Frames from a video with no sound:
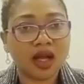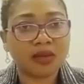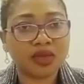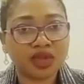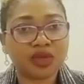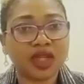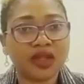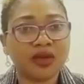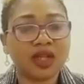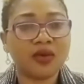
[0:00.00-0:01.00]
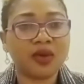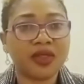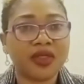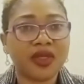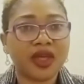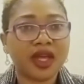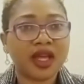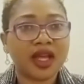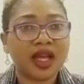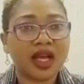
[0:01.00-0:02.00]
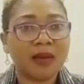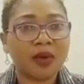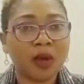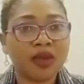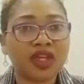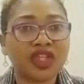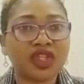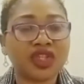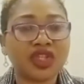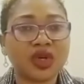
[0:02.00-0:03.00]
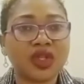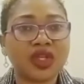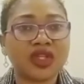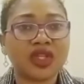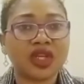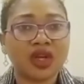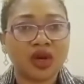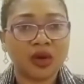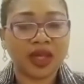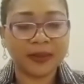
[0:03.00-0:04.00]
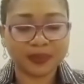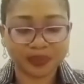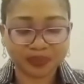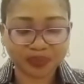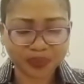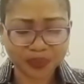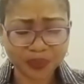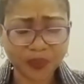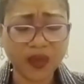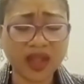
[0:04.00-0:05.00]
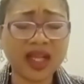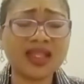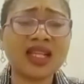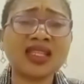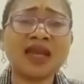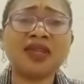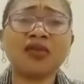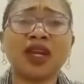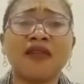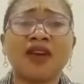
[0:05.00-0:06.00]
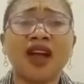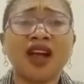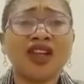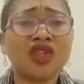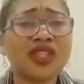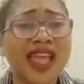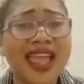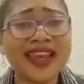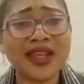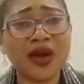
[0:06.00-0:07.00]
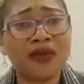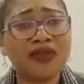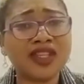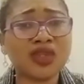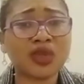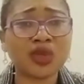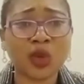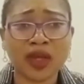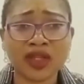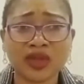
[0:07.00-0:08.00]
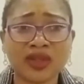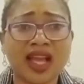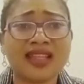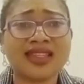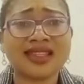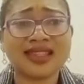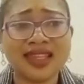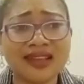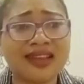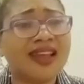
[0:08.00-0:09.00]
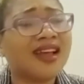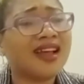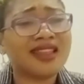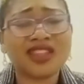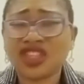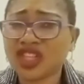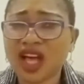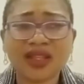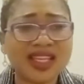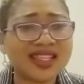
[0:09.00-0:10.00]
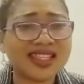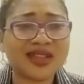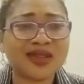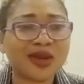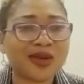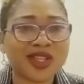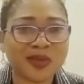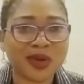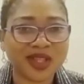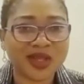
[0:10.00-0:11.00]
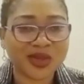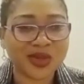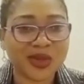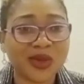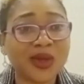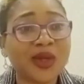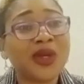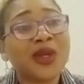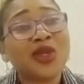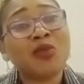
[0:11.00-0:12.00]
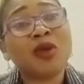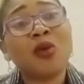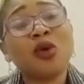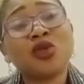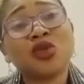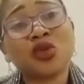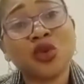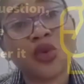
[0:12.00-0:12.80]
children living with communication disorders. Okay. Now there are times that you might have used any of these good questions and still the child is still not responding to you. You might want to